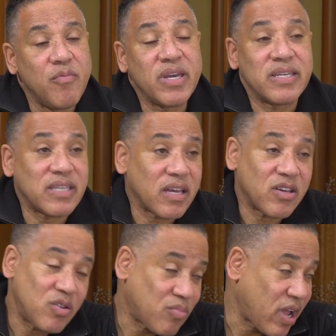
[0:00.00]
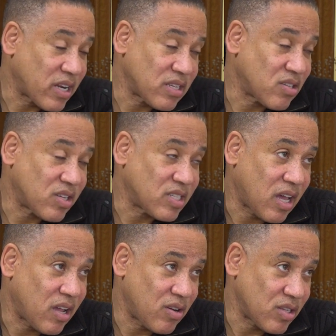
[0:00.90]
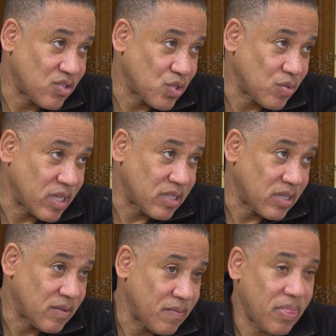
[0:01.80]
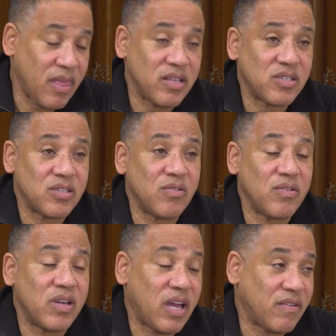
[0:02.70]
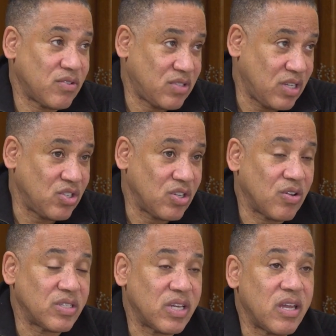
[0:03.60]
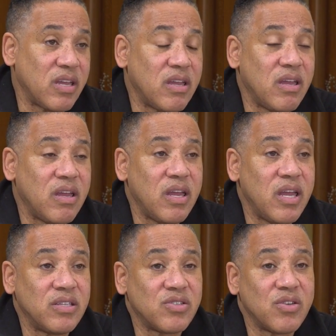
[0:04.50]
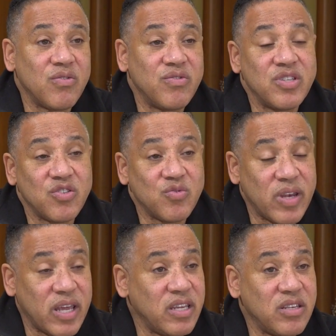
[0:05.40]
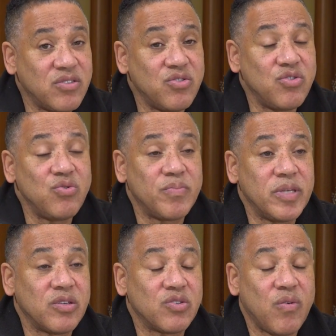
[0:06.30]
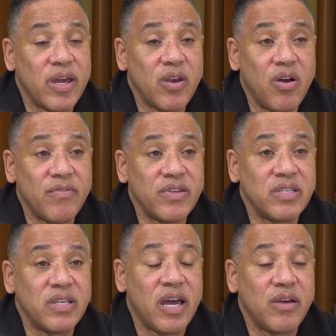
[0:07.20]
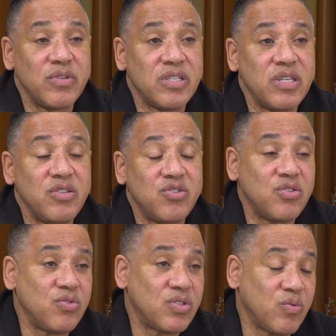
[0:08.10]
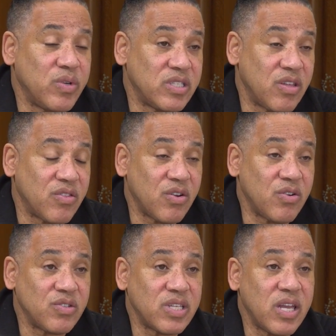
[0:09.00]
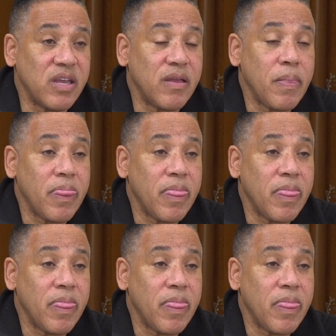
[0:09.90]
Because I couldn't practice on a tired instrument, and so after teaching all day. And so this is what I needed to do, because quite often I would teach Tuesday, Wednesday, and Thursday.